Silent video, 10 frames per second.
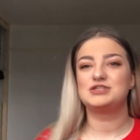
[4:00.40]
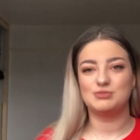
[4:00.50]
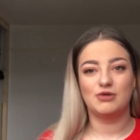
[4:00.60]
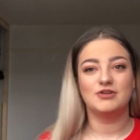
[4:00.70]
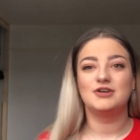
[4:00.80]

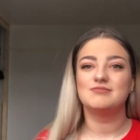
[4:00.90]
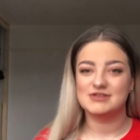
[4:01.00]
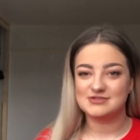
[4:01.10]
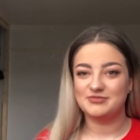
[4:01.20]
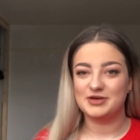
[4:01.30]
tomorrow
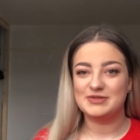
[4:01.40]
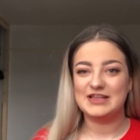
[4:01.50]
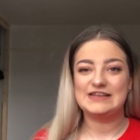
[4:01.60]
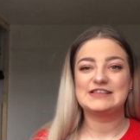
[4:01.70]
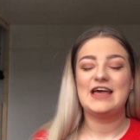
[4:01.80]
as I'm filming
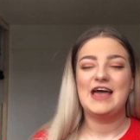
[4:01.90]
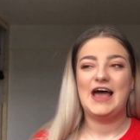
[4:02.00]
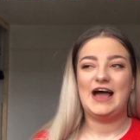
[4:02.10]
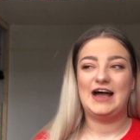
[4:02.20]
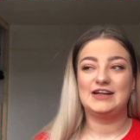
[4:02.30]
this,
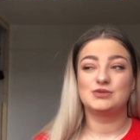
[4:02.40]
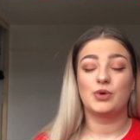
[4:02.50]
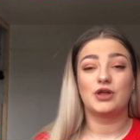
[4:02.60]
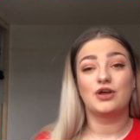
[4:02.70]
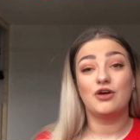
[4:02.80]
and
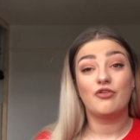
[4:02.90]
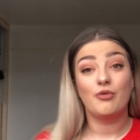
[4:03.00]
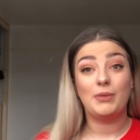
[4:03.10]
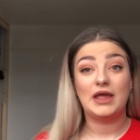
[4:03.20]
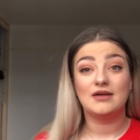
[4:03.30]
we're going to go
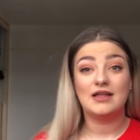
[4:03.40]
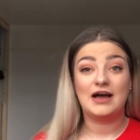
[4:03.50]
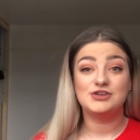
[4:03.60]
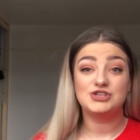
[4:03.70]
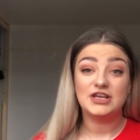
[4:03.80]
for a meal
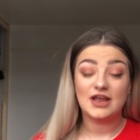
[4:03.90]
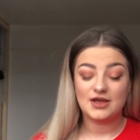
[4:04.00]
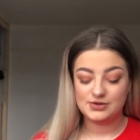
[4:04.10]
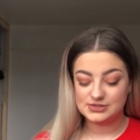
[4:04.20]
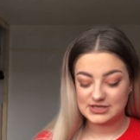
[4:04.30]
at
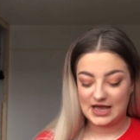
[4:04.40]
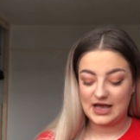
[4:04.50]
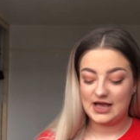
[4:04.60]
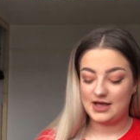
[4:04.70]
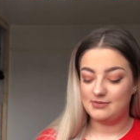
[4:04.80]
Gino's.
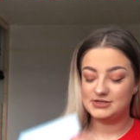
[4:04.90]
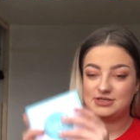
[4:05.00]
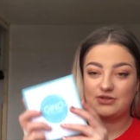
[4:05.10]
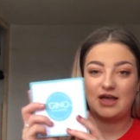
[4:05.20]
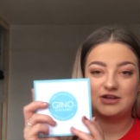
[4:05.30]

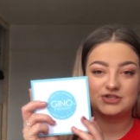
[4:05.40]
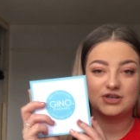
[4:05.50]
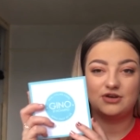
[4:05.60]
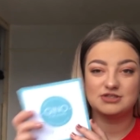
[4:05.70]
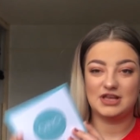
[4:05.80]
So they
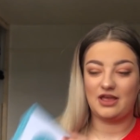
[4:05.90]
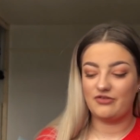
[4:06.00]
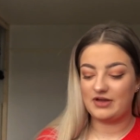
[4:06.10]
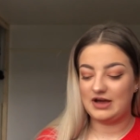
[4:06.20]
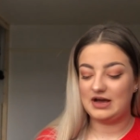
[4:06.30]
actually got us a
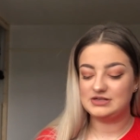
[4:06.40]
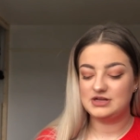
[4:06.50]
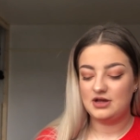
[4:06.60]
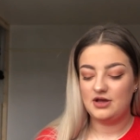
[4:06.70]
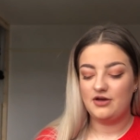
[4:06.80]
gift card
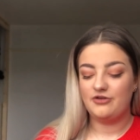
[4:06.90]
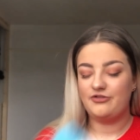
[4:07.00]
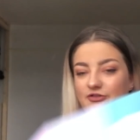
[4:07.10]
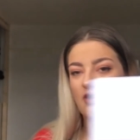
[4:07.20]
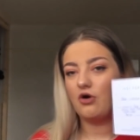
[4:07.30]

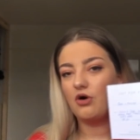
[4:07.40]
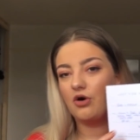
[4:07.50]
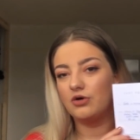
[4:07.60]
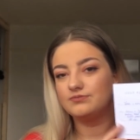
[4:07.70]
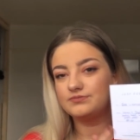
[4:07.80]

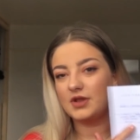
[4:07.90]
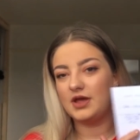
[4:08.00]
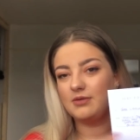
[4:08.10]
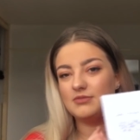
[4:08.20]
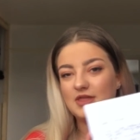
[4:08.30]
for
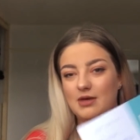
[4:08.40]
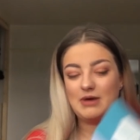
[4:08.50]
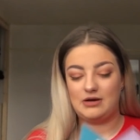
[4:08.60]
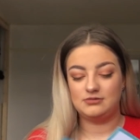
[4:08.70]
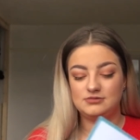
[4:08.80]
the
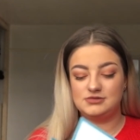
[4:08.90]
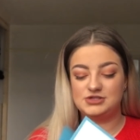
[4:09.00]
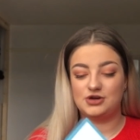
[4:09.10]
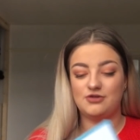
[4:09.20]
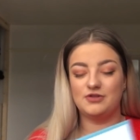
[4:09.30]
amount
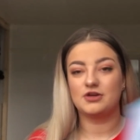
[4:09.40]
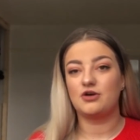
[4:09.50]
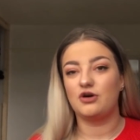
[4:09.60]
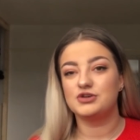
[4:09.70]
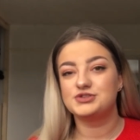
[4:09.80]
to cover the
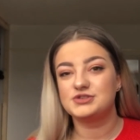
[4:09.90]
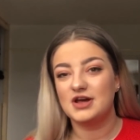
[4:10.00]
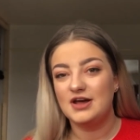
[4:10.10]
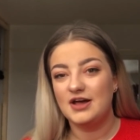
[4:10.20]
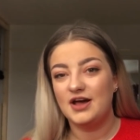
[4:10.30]
cost
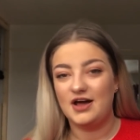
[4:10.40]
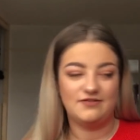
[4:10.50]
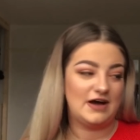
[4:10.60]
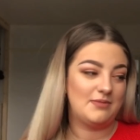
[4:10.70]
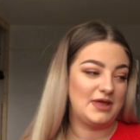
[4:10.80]

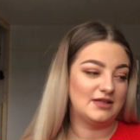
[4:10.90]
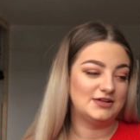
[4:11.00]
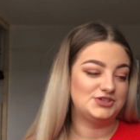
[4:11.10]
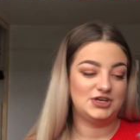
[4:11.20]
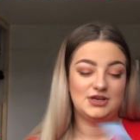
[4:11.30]
of our
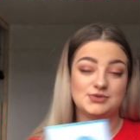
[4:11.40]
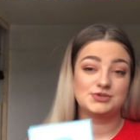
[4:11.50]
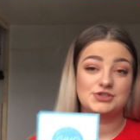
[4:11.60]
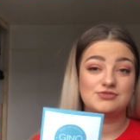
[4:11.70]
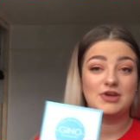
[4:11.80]
meal at Gino's,
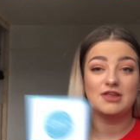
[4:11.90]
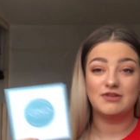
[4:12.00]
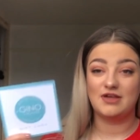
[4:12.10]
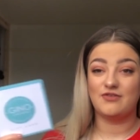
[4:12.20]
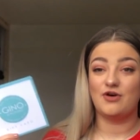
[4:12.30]
which is really,
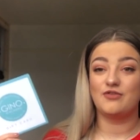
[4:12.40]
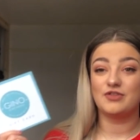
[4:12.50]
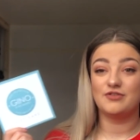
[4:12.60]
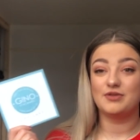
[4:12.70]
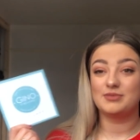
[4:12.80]
really
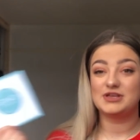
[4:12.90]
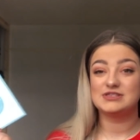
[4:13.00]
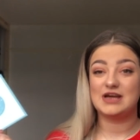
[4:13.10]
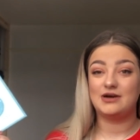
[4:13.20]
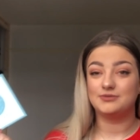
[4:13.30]
thoughtful of them
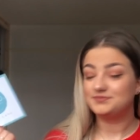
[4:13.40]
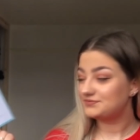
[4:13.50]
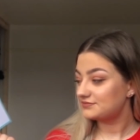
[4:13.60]
because now